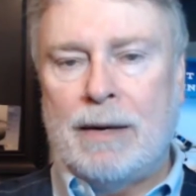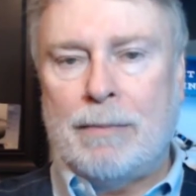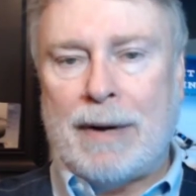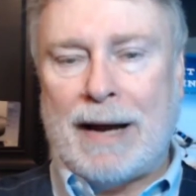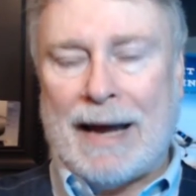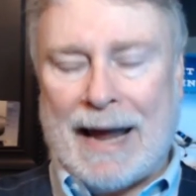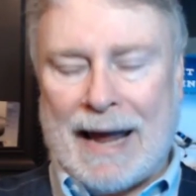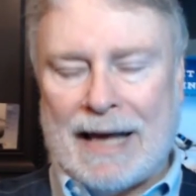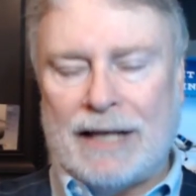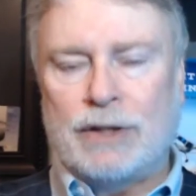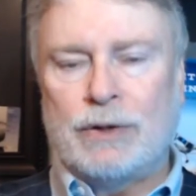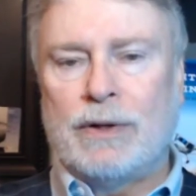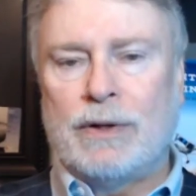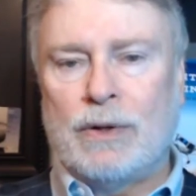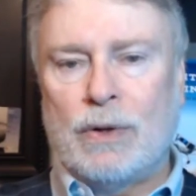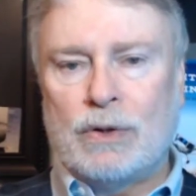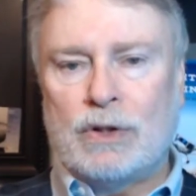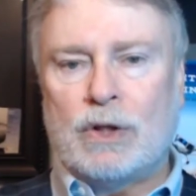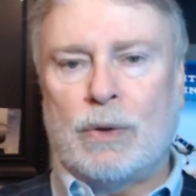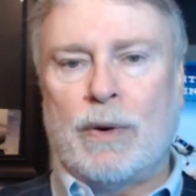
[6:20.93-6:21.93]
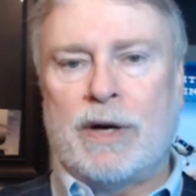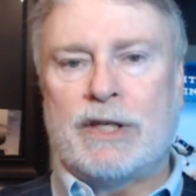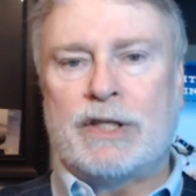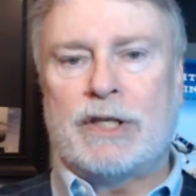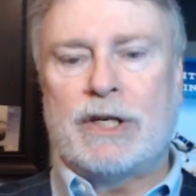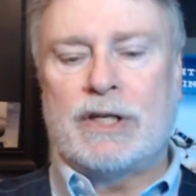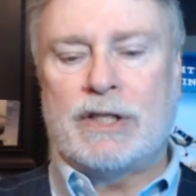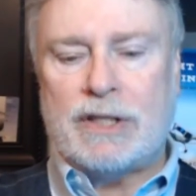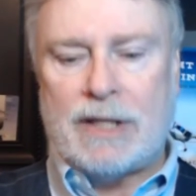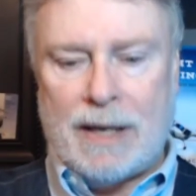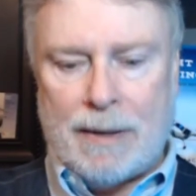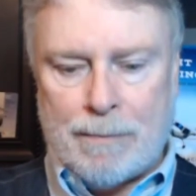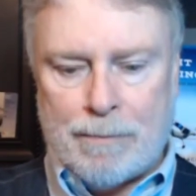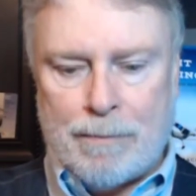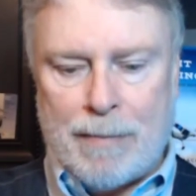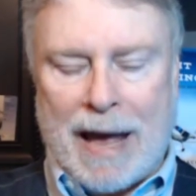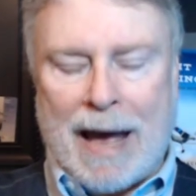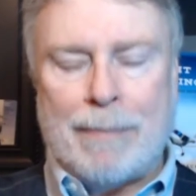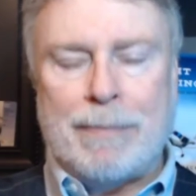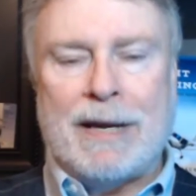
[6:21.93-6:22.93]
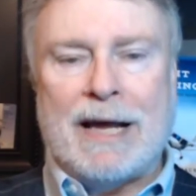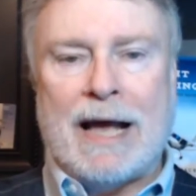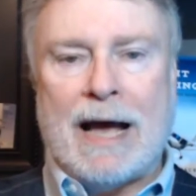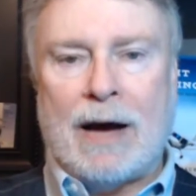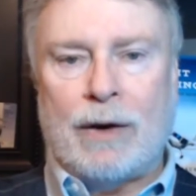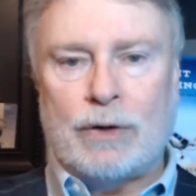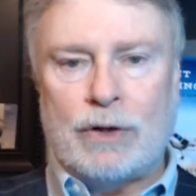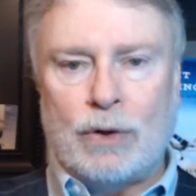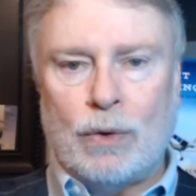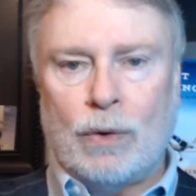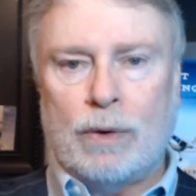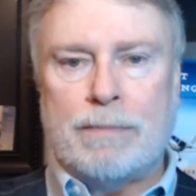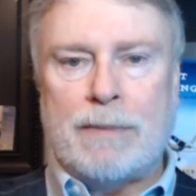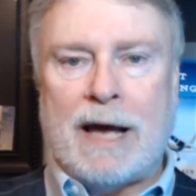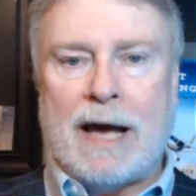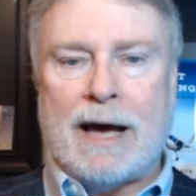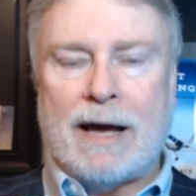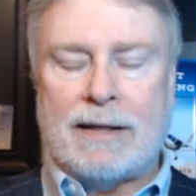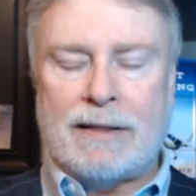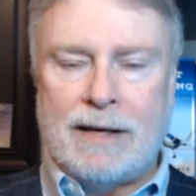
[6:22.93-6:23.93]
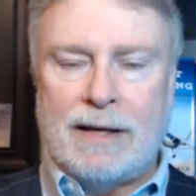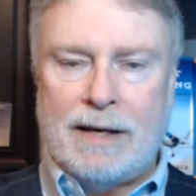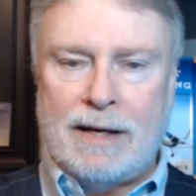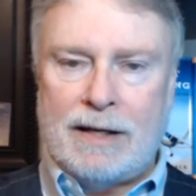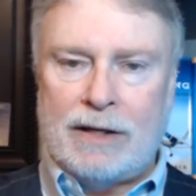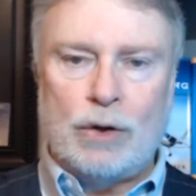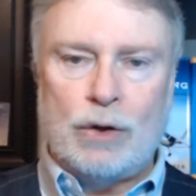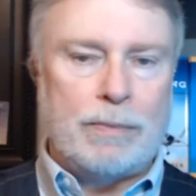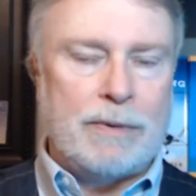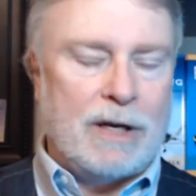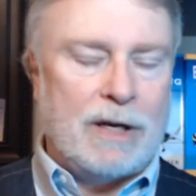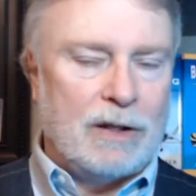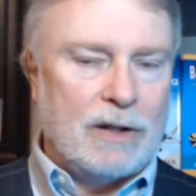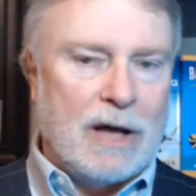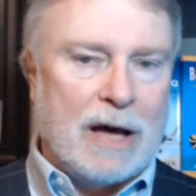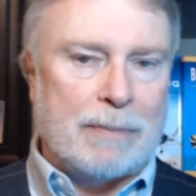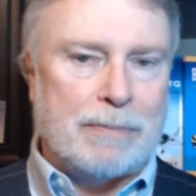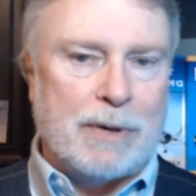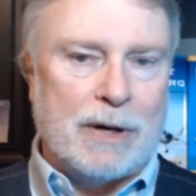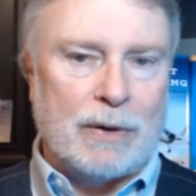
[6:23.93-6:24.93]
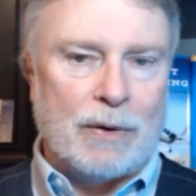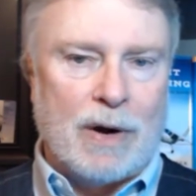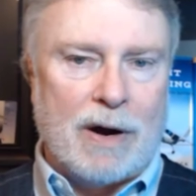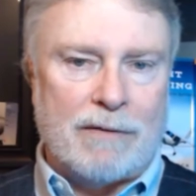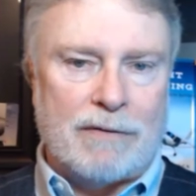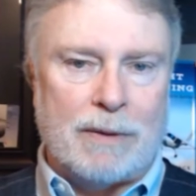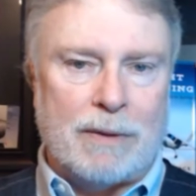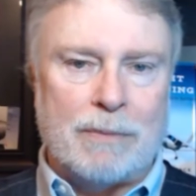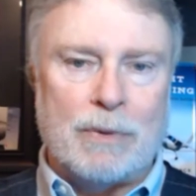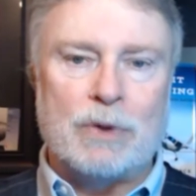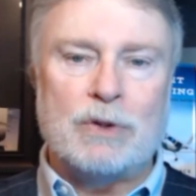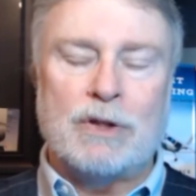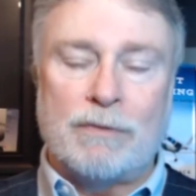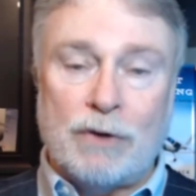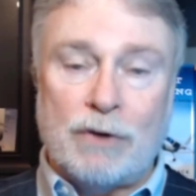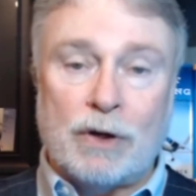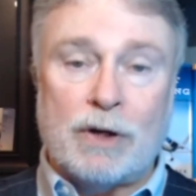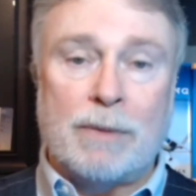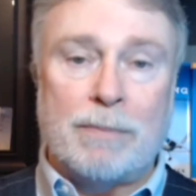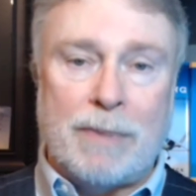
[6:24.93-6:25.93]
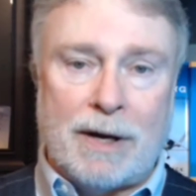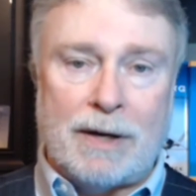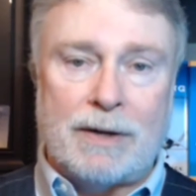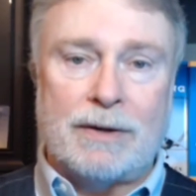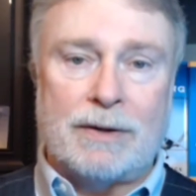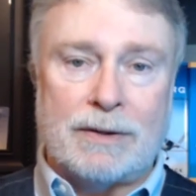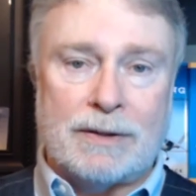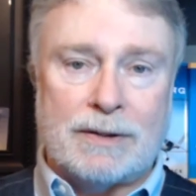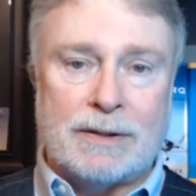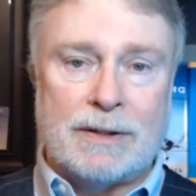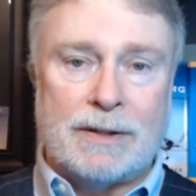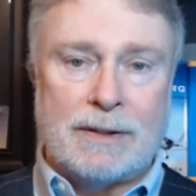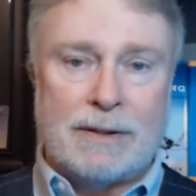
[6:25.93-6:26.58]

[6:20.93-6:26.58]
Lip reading: By answering those questions, mapping out your path, you'll be a lot better off than most of your competitors.